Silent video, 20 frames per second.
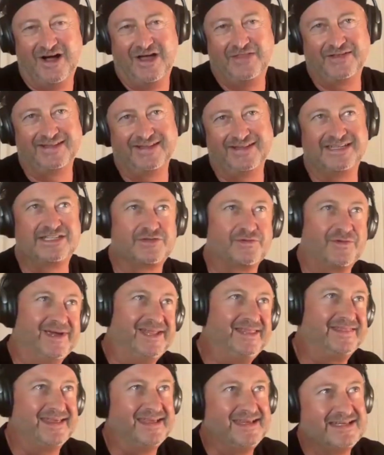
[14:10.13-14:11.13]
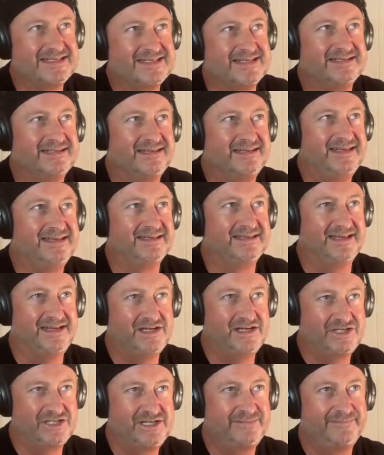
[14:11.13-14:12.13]
I think there's three things in
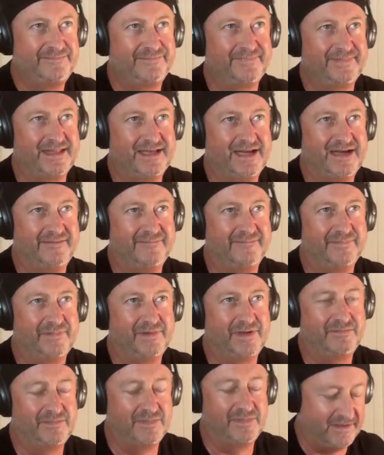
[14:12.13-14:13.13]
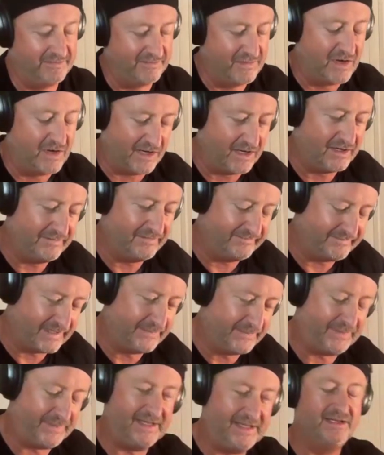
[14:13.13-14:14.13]
leadership. In my own
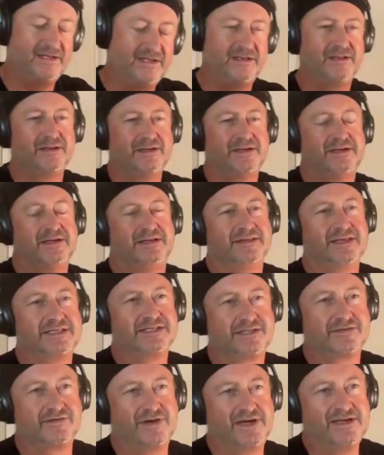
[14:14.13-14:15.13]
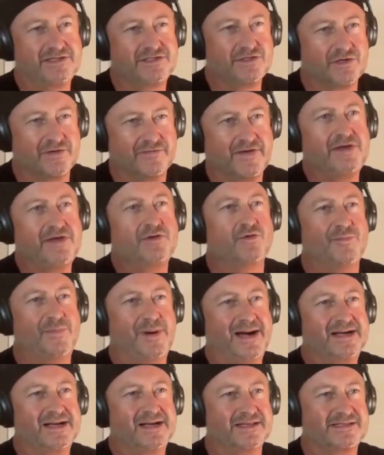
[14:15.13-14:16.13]
opinion, there's three sort of equal
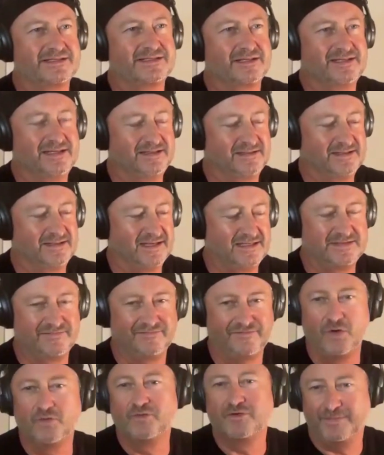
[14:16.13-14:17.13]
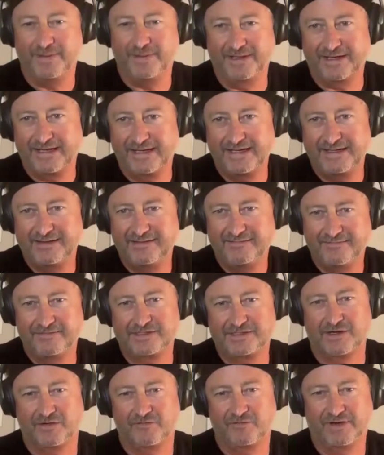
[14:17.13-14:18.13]
buckets. I think there's vulnerability,
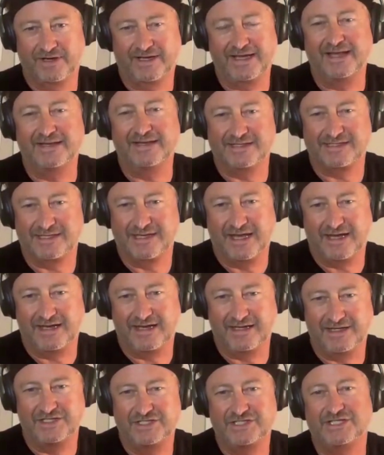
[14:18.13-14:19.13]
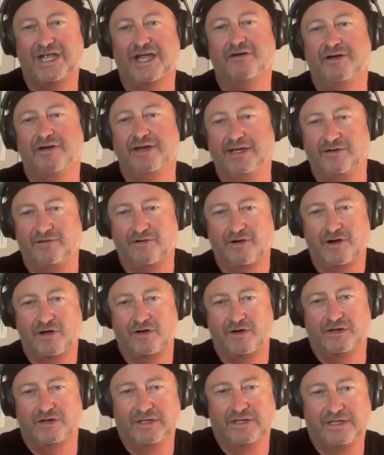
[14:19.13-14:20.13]
so really understanding and sharing your
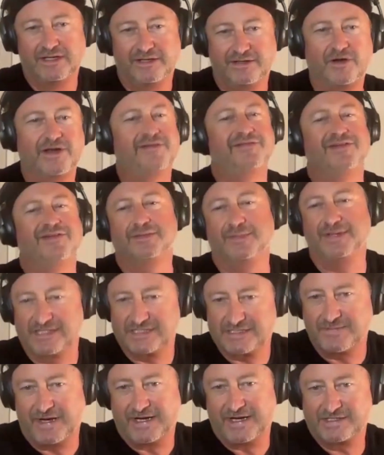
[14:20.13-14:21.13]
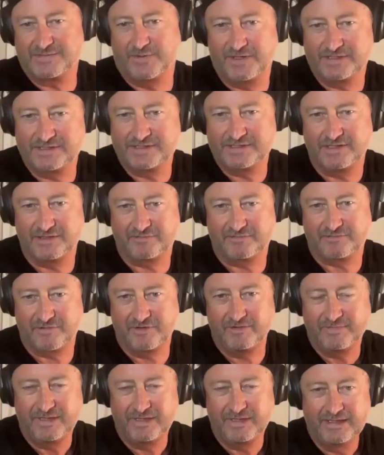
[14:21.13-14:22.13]
own, not having to be the smartest person in the
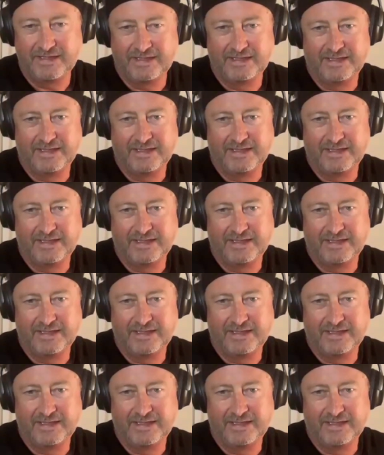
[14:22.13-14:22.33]
room.